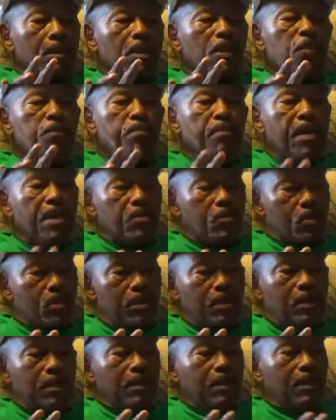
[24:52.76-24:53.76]

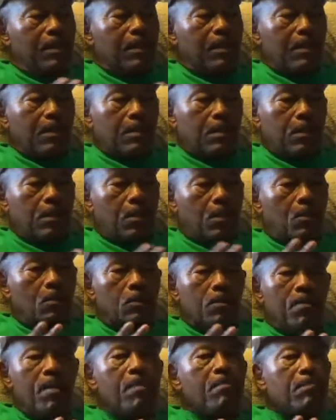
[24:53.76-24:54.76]
especially to
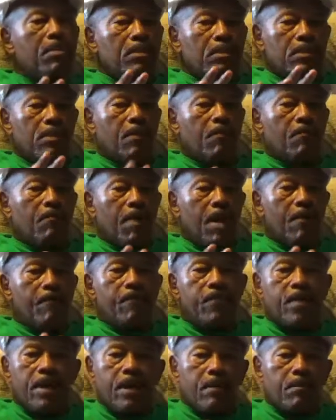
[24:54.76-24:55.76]
those members of my
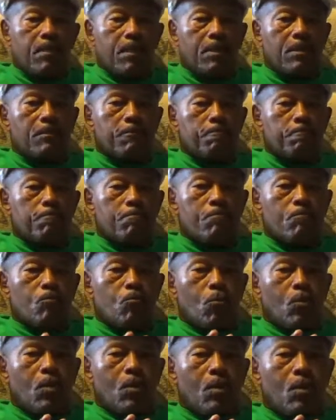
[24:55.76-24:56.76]
family
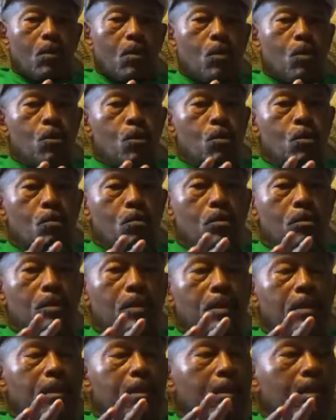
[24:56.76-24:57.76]
who
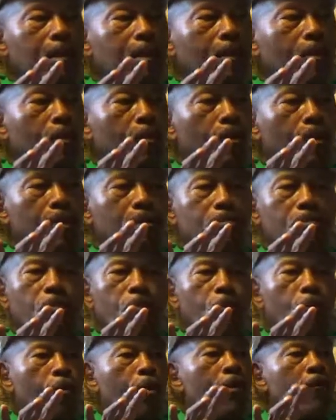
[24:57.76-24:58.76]

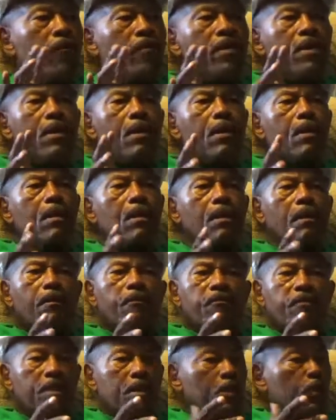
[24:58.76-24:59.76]
revere
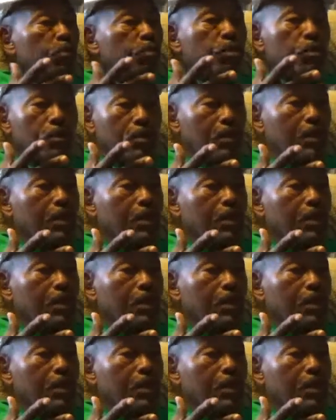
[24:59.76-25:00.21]
Facebook,